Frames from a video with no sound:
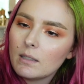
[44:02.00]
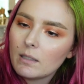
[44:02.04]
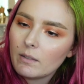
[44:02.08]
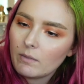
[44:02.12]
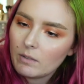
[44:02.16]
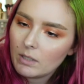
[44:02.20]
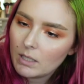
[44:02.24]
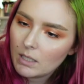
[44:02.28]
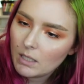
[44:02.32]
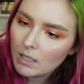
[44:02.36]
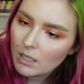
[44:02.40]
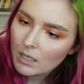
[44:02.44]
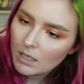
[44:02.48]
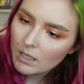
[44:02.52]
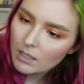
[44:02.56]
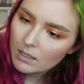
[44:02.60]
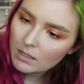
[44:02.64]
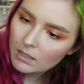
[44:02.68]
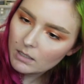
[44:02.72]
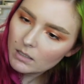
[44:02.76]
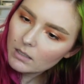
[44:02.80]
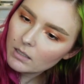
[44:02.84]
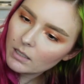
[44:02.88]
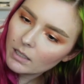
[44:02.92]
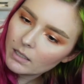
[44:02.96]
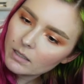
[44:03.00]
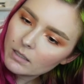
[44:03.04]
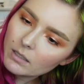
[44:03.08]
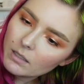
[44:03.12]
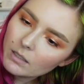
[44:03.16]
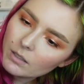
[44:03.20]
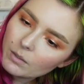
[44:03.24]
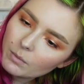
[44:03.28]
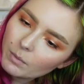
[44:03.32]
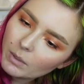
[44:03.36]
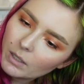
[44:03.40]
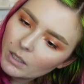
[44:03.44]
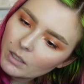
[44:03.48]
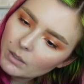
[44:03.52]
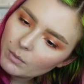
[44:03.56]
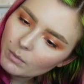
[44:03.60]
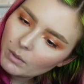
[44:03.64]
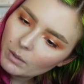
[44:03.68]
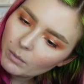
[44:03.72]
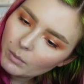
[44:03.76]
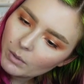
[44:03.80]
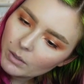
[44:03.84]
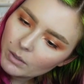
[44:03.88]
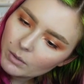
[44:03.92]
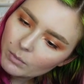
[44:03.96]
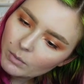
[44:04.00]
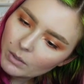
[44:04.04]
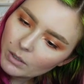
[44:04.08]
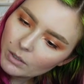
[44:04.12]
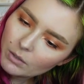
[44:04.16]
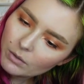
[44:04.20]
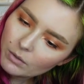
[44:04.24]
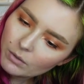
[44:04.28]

17, 18, 19, 20, 21, 22,